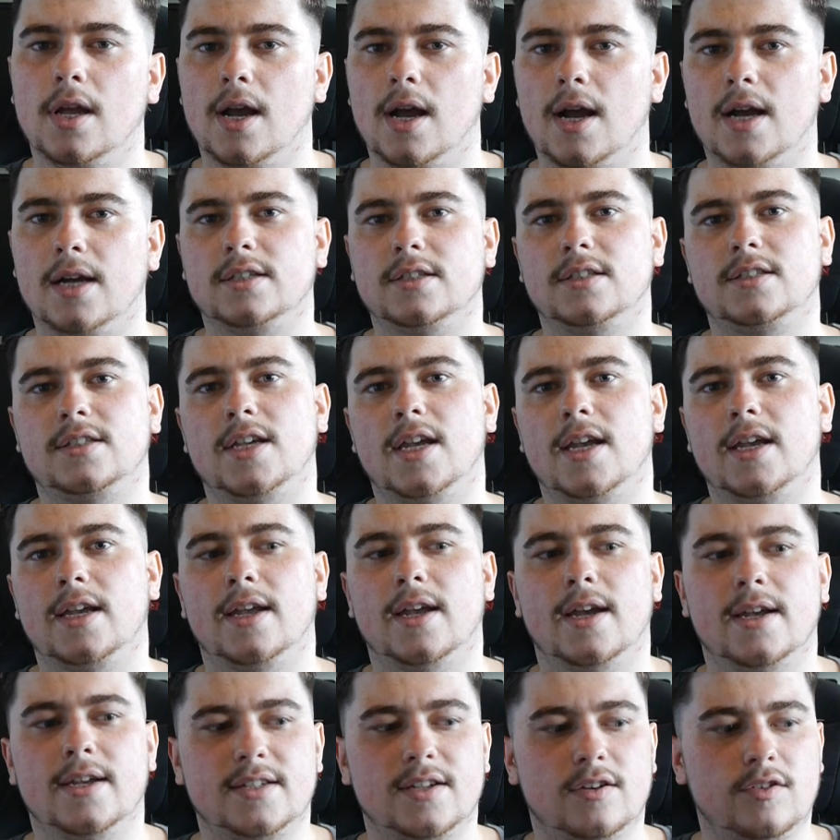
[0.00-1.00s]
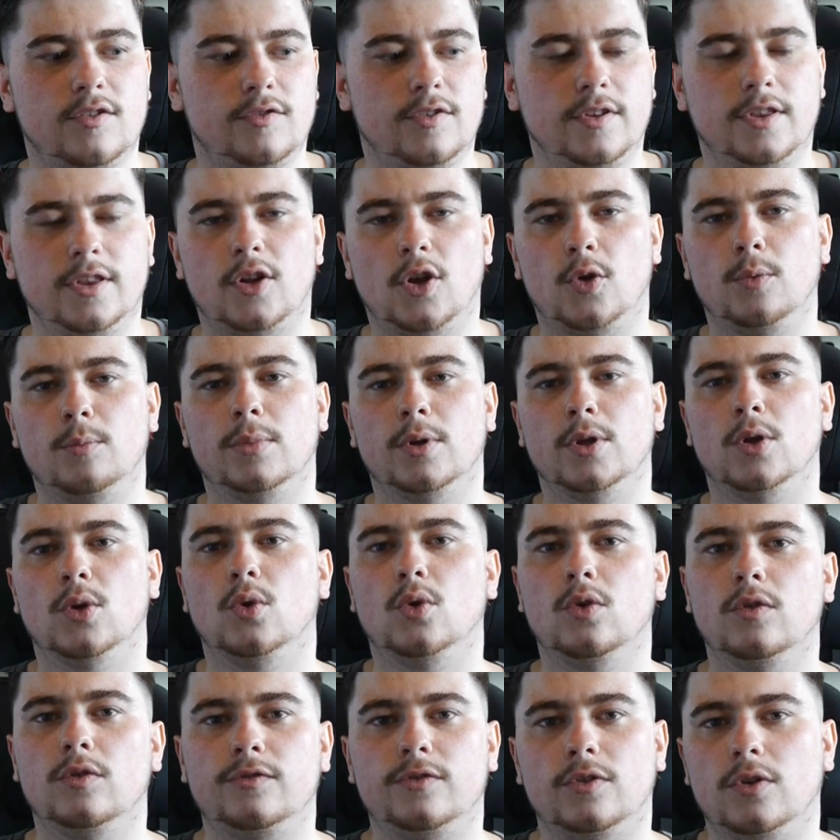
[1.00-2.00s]
As I said, guys, everything down
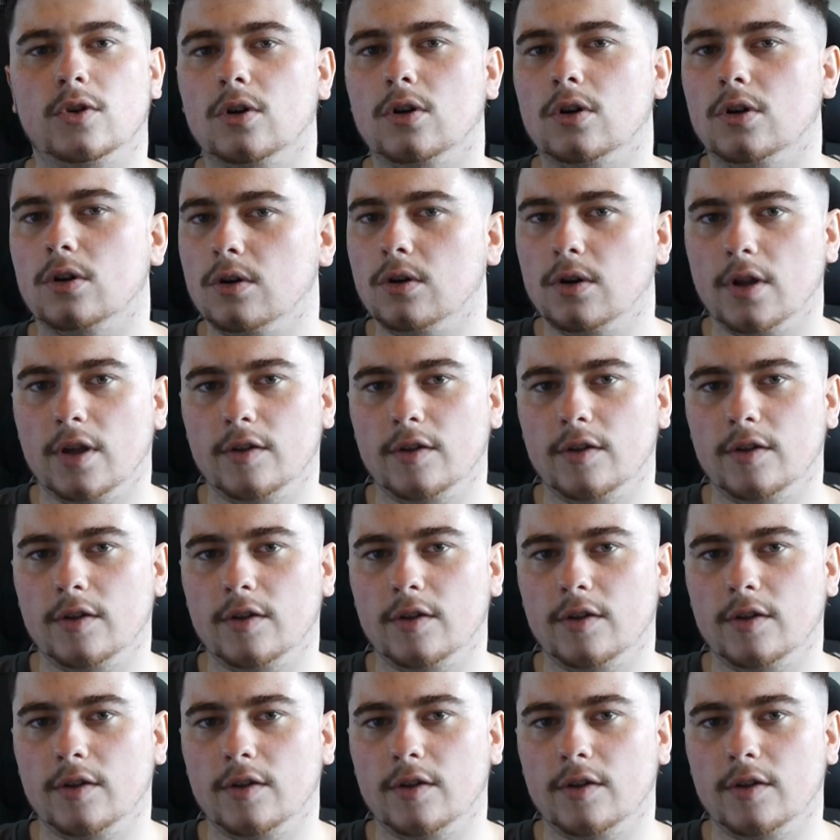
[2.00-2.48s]
below for